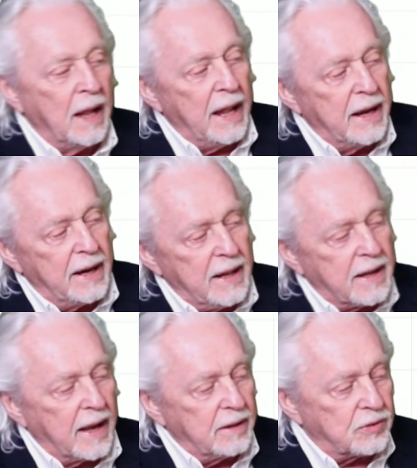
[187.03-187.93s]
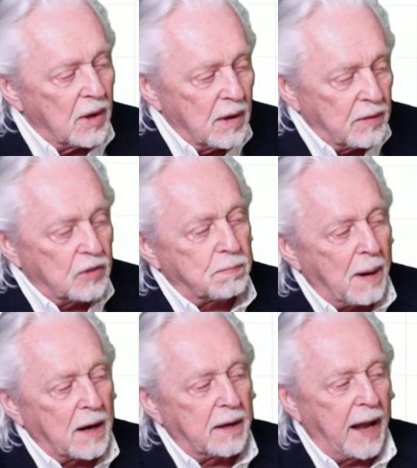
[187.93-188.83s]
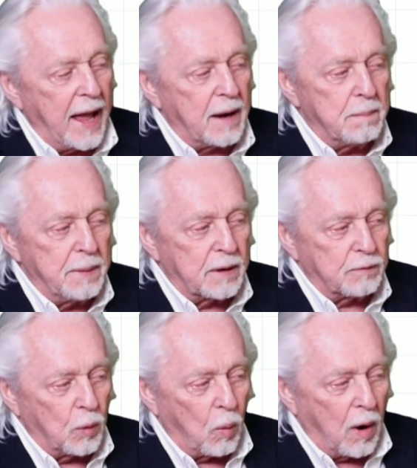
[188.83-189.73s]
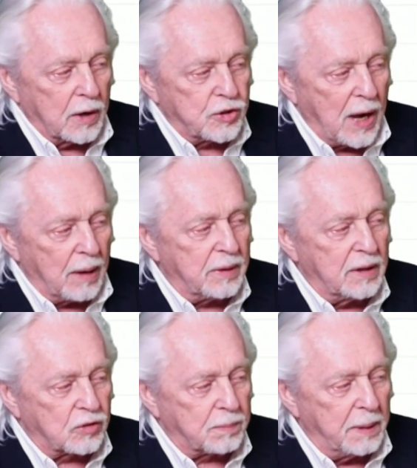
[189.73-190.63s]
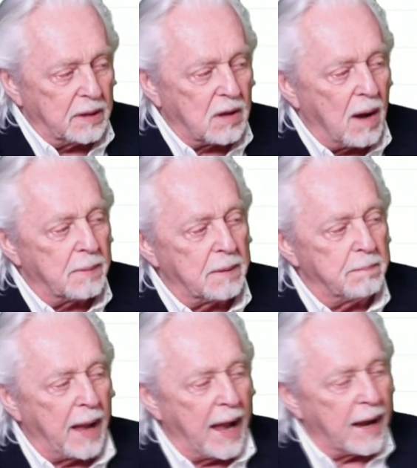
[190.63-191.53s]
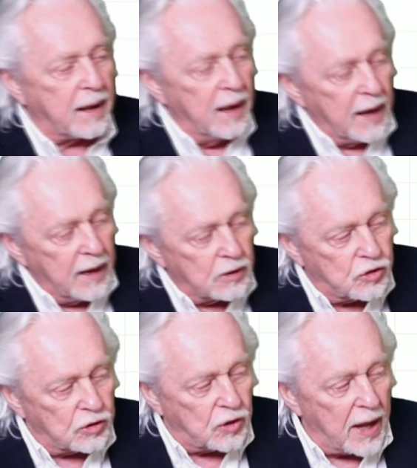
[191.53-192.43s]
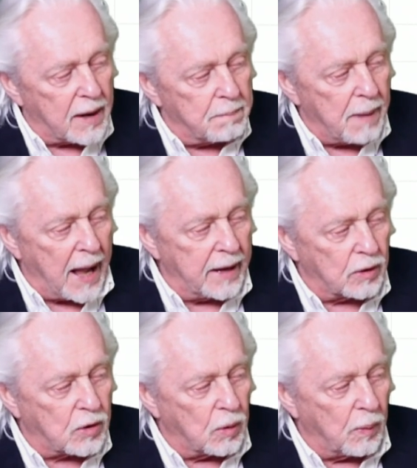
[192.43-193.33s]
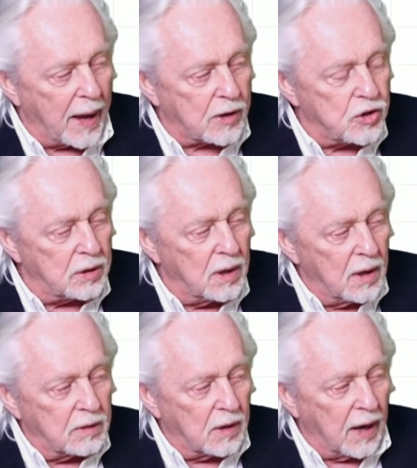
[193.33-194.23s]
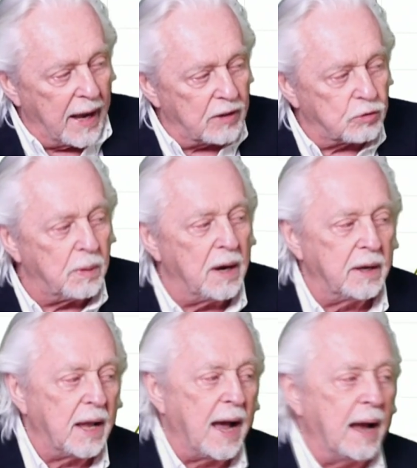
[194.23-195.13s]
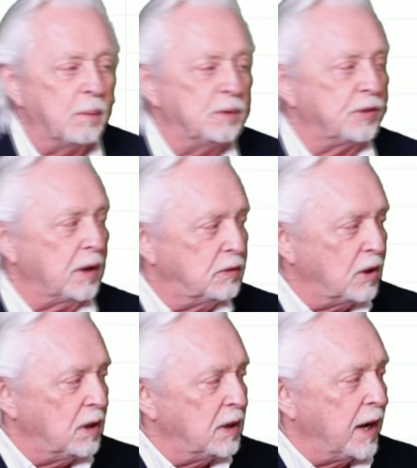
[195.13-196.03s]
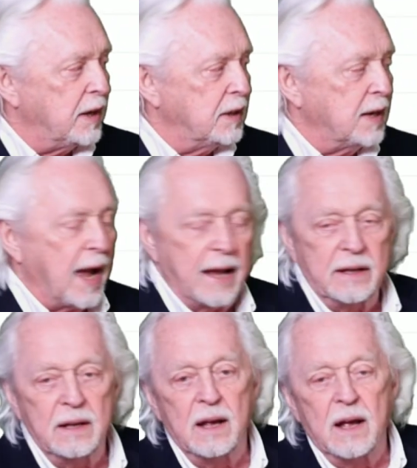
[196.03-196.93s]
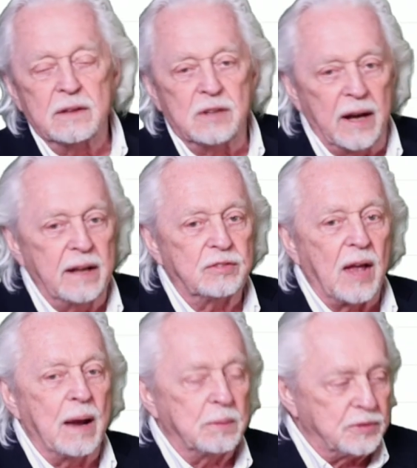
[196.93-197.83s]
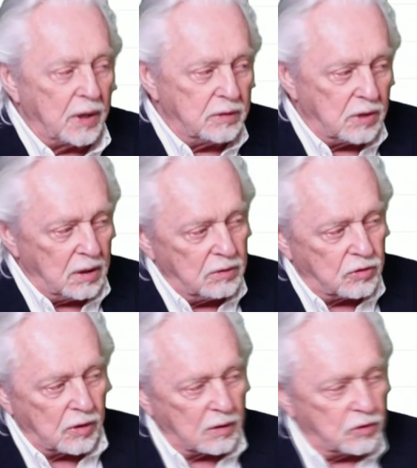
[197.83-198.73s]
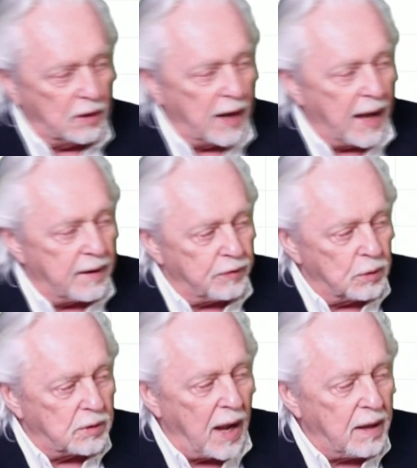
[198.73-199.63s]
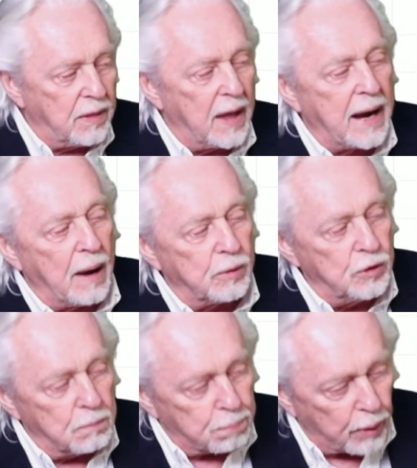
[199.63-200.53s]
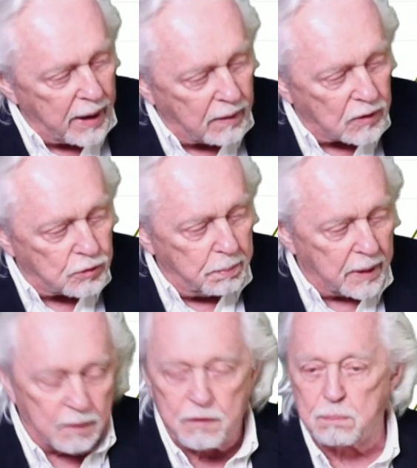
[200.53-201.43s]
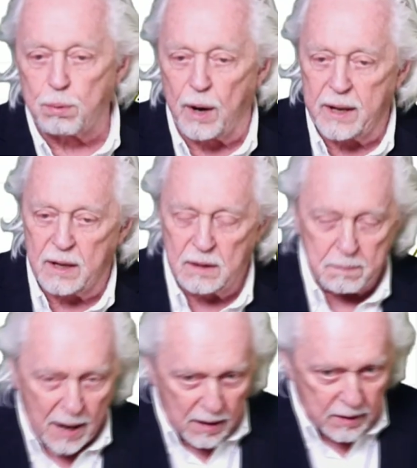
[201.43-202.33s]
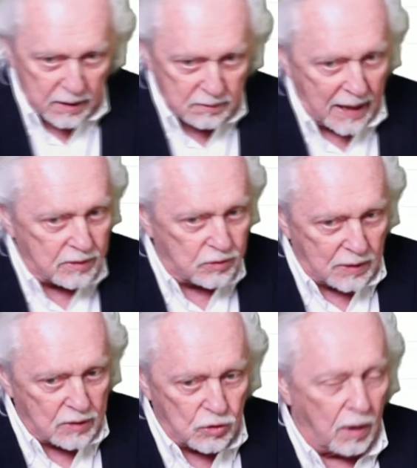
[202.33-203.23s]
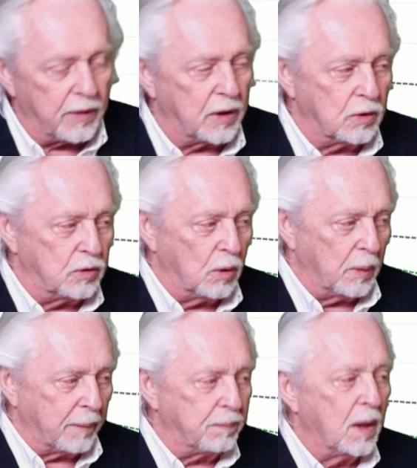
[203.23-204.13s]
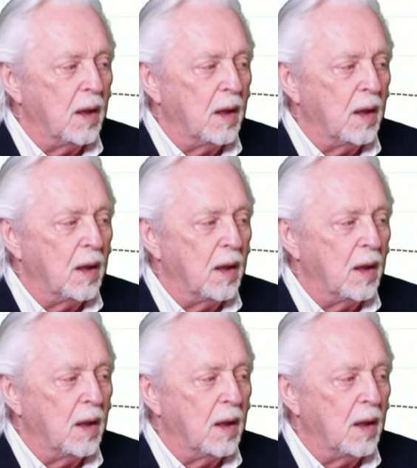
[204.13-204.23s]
In any case, this market had a bit of a washout. It's been coming back. It just had a minor correction. The last rally high was 1889. Today's high was 1869. If you take that out, you break this bit of a break in the market. That's all that you're doing.